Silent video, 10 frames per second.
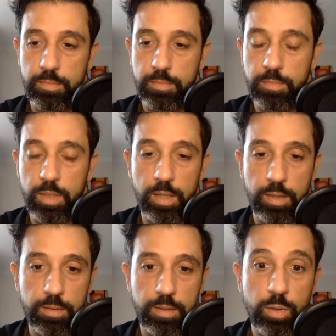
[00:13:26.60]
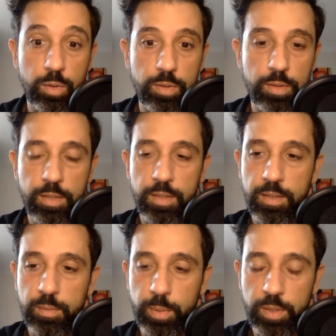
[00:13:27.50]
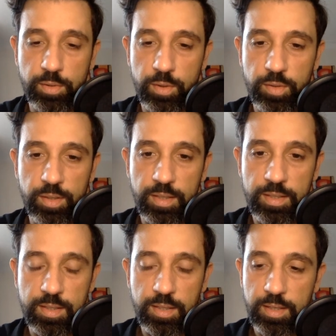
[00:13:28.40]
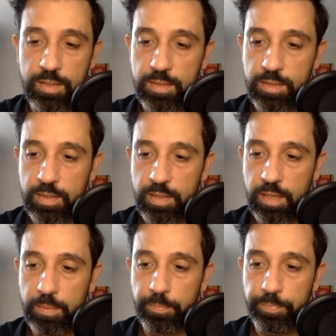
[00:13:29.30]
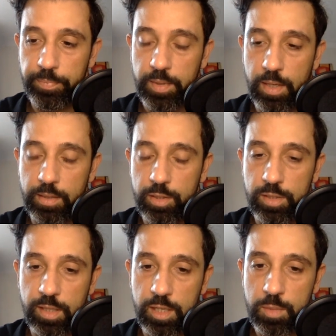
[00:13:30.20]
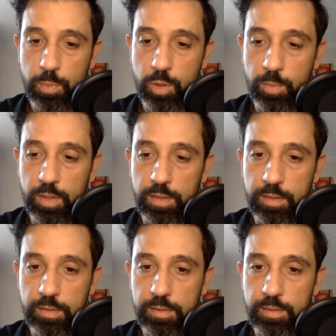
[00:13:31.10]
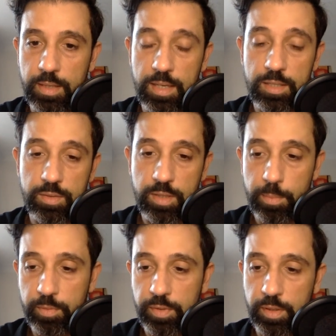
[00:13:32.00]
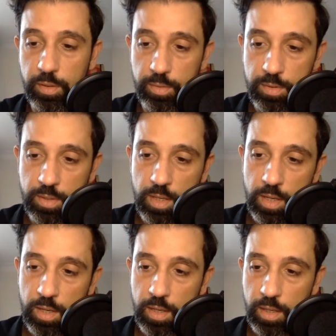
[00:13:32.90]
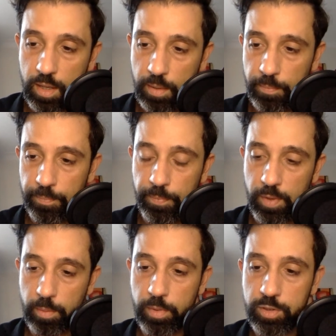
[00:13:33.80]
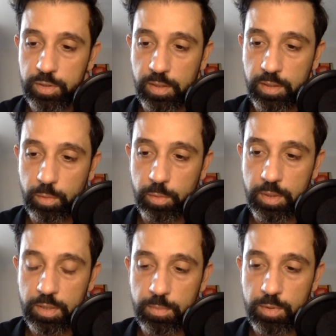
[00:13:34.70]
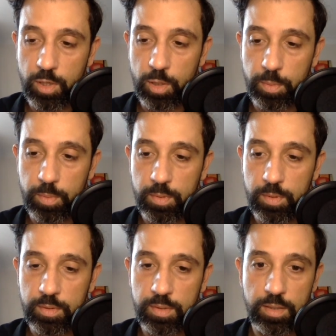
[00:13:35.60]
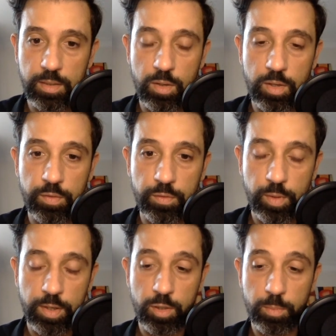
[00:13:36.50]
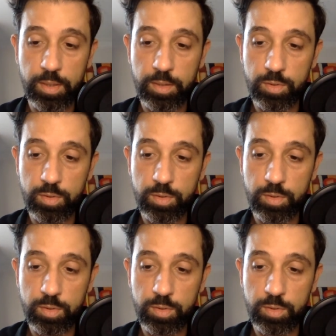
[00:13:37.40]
yeah, it could, but I don't think that's the case. Additionally, as per my last couple of videos, I mentioned that there would be some scope down the line for AQB